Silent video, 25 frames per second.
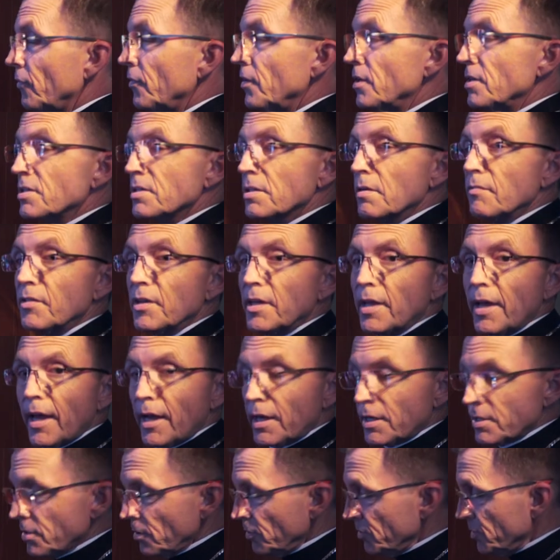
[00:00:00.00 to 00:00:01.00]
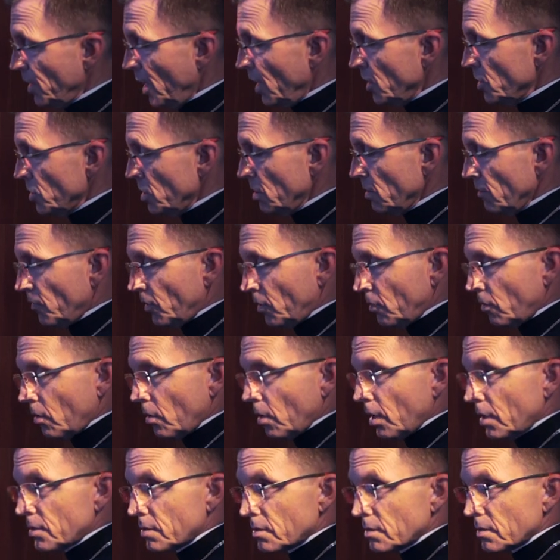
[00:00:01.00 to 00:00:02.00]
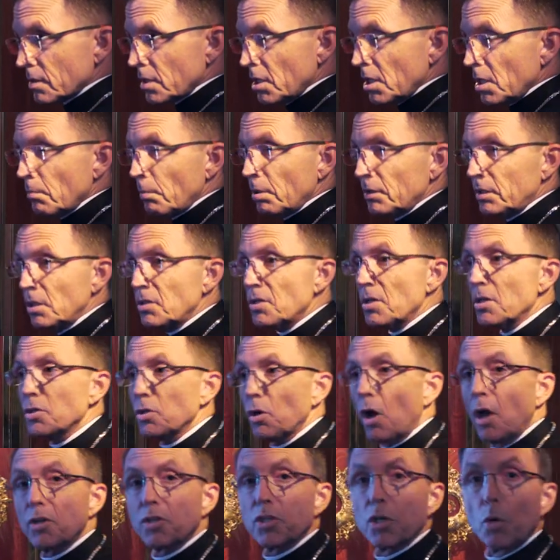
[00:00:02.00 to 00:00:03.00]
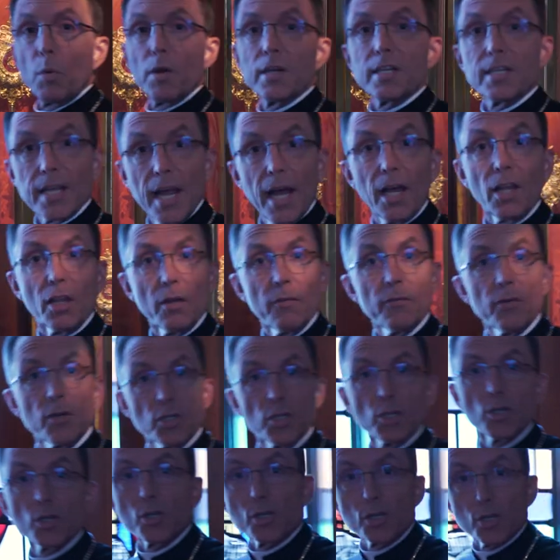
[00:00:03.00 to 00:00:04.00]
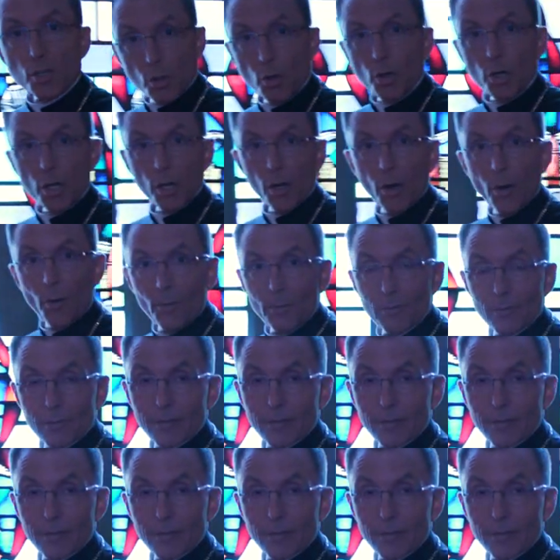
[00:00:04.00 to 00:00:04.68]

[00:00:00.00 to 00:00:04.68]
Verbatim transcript: feast of the exaltation of the cross. But this is also a television studio,